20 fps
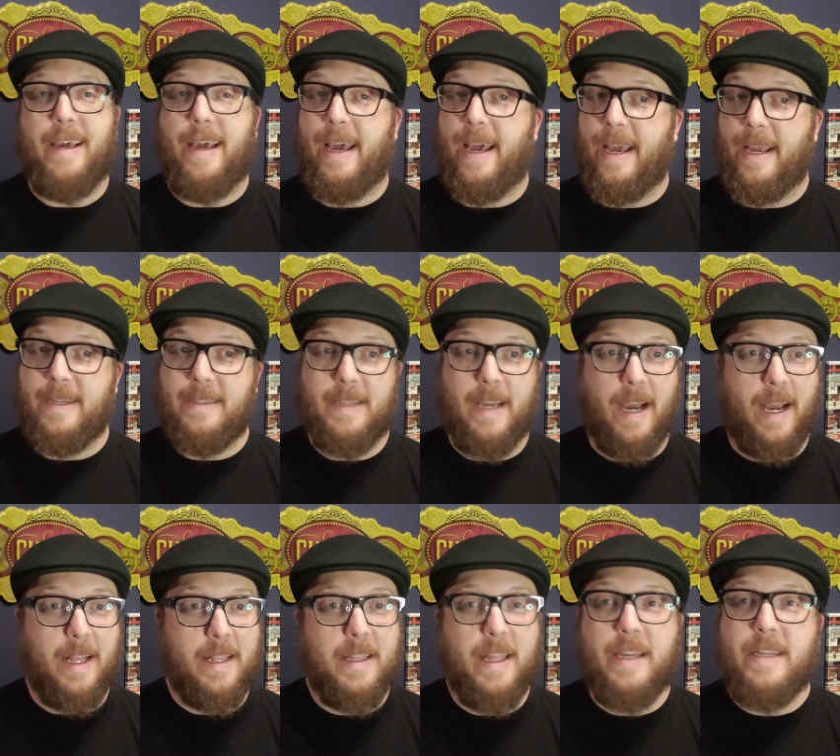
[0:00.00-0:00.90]
And
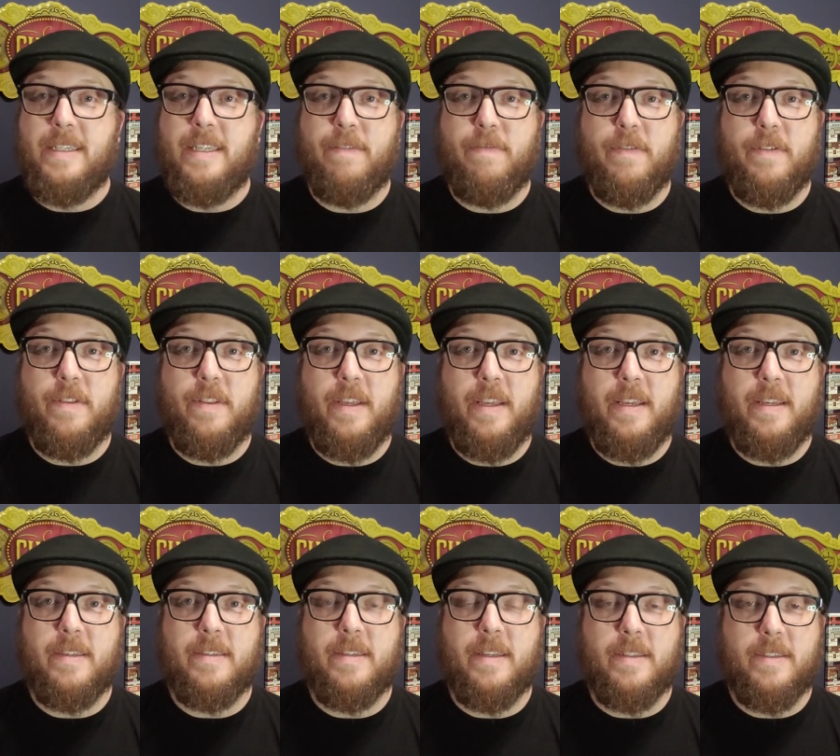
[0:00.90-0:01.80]
I like different
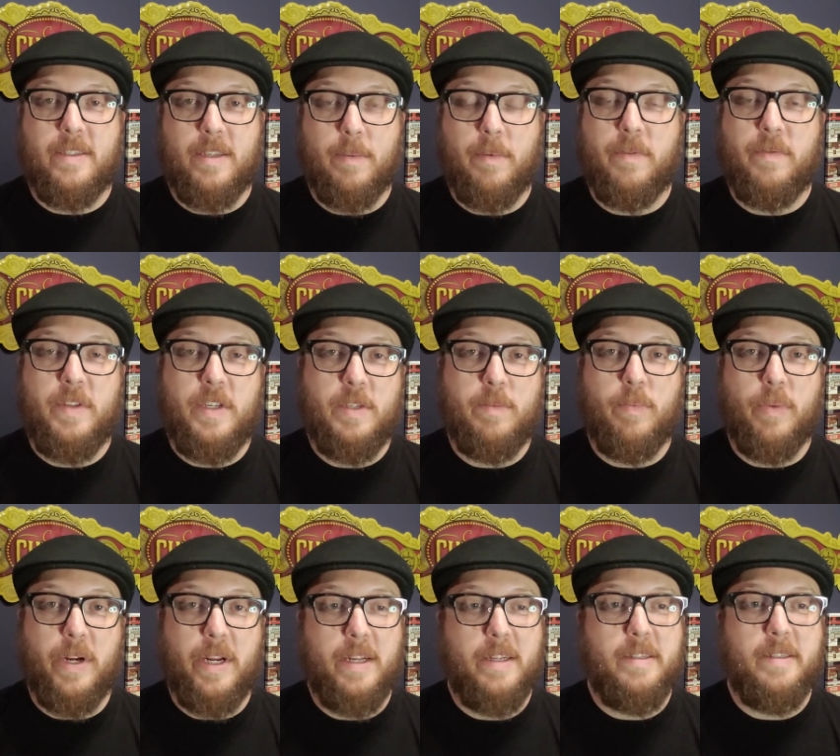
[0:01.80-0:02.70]
things, and some of these
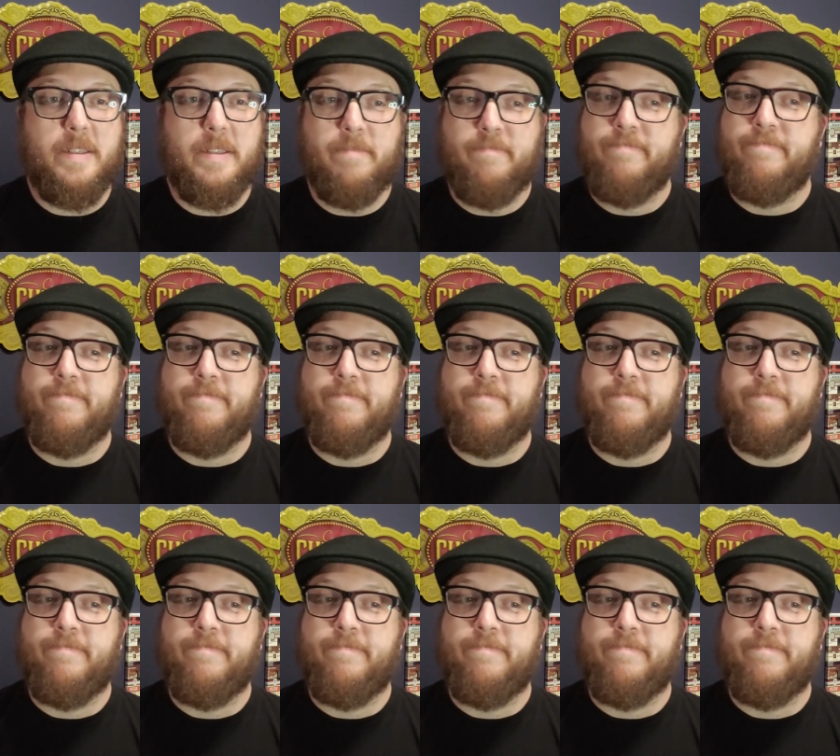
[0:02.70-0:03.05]
brands